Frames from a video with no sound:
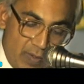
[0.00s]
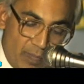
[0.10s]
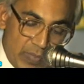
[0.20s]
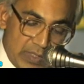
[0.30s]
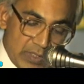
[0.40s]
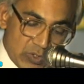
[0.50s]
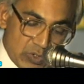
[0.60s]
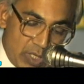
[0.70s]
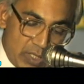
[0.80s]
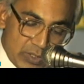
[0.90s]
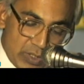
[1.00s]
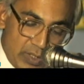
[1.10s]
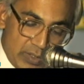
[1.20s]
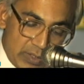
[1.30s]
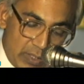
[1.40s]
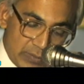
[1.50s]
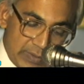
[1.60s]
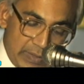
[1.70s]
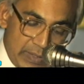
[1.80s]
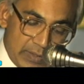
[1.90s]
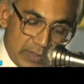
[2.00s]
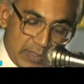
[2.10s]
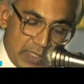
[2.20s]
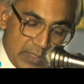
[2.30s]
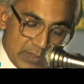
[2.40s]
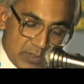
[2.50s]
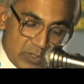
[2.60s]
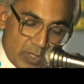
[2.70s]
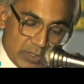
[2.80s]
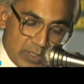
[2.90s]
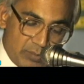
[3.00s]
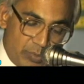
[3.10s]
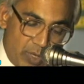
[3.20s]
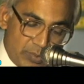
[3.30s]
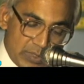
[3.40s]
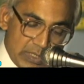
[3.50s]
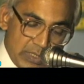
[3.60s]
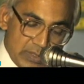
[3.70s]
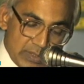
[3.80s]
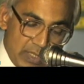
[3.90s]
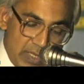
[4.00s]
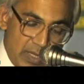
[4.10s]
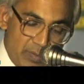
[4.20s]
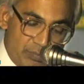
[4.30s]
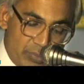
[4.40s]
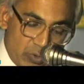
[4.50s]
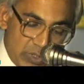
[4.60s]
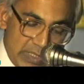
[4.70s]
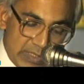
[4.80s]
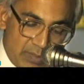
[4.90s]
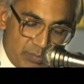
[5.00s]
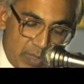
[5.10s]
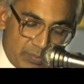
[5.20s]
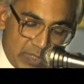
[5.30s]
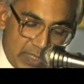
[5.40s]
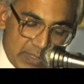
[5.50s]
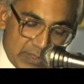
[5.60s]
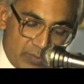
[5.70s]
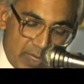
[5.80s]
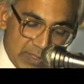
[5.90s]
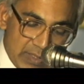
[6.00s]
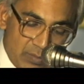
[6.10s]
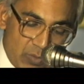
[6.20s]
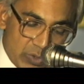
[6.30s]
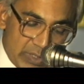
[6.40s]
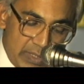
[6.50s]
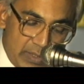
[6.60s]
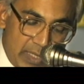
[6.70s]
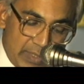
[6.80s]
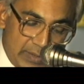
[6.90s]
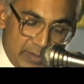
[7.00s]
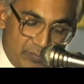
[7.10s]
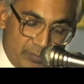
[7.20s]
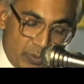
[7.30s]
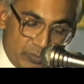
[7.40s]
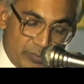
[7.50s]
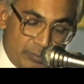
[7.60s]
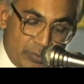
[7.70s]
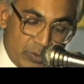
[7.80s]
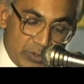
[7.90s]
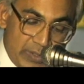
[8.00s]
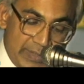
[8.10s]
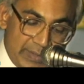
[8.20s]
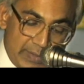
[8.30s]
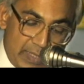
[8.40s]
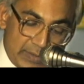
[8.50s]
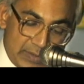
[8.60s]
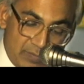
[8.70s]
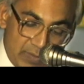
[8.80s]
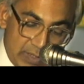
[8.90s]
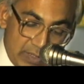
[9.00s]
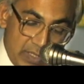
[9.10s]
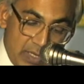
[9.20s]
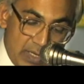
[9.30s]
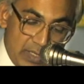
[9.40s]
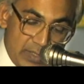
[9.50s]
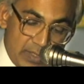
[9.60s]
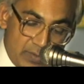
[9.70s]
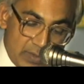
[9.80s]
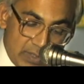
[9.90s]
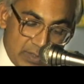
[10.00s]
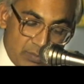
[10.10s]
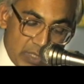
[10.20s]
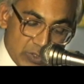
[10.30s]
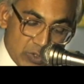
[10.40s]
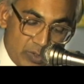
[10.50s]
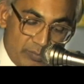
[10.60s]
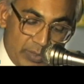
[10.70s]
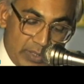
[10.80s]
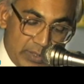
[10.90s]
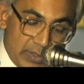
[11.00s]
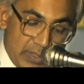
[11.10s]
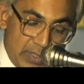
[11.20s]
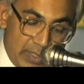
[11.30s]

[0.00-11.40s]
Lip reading: Dr. Persaud will be discussing issues pertaining to ladies and how the Quran succinctly and correctly stated scientific facts impossible for anyone to have known at that time.